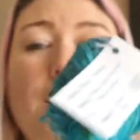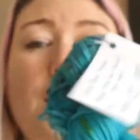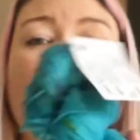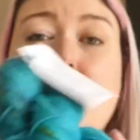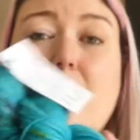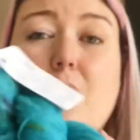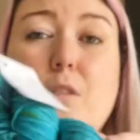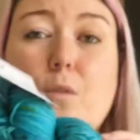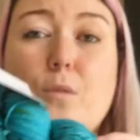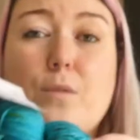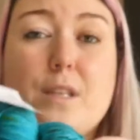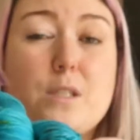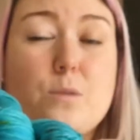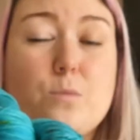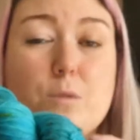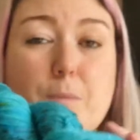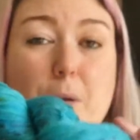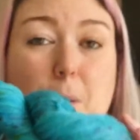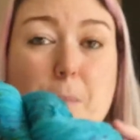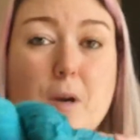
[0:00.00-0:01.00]
And I thought this
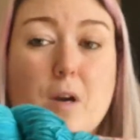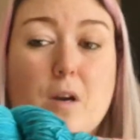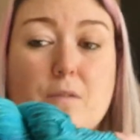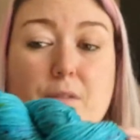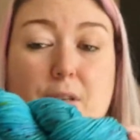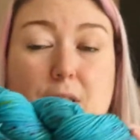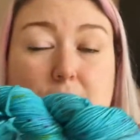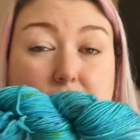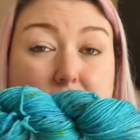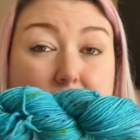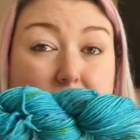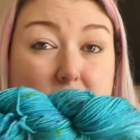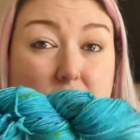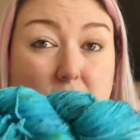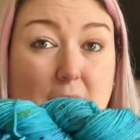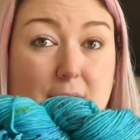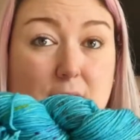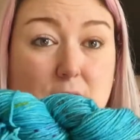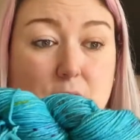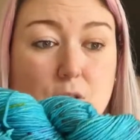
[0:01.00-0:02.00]
would be perfect for the
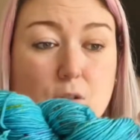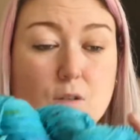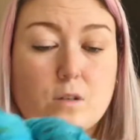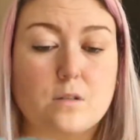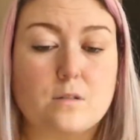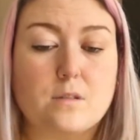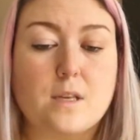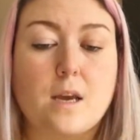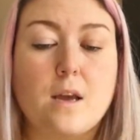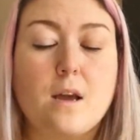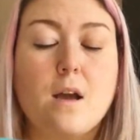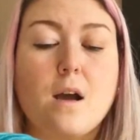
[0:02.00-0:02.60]
dinosaurs.